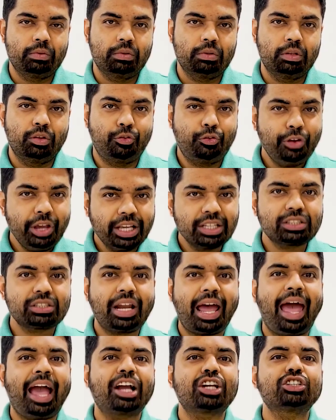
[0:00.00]
The fixed
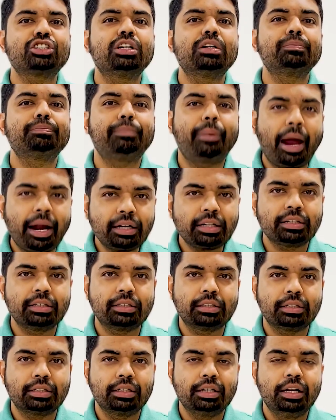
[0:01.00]
action
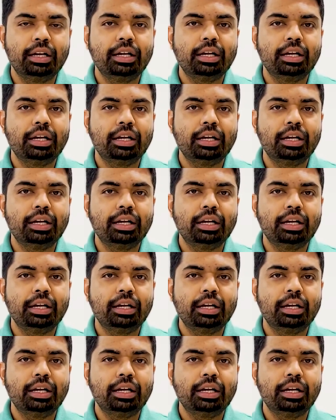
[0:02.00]
pattern